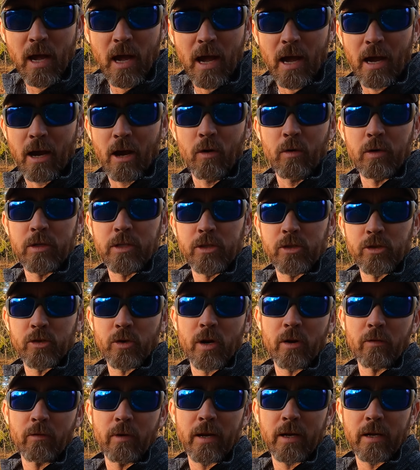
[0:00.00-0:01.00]
I always
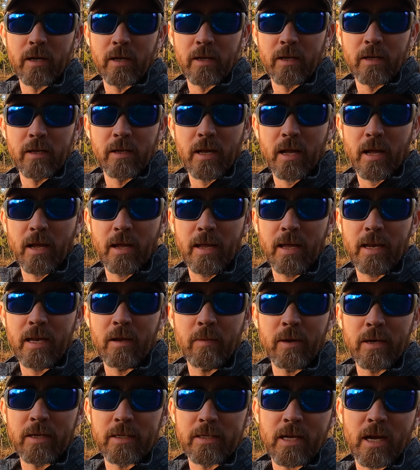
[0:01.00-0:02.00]
enjoy reading
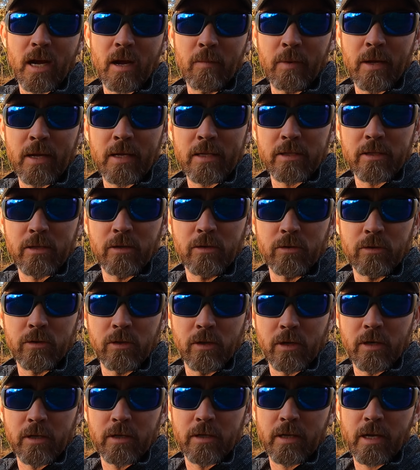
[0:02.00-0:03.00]
anybody's comments who's
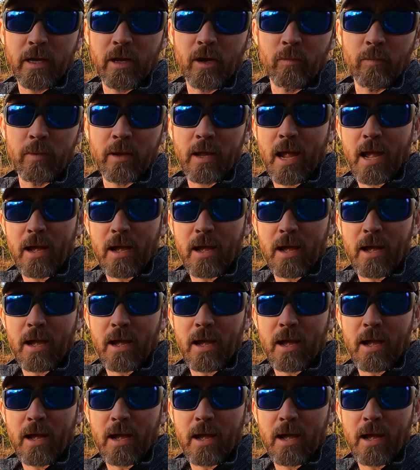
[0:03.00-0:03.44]
looking to help me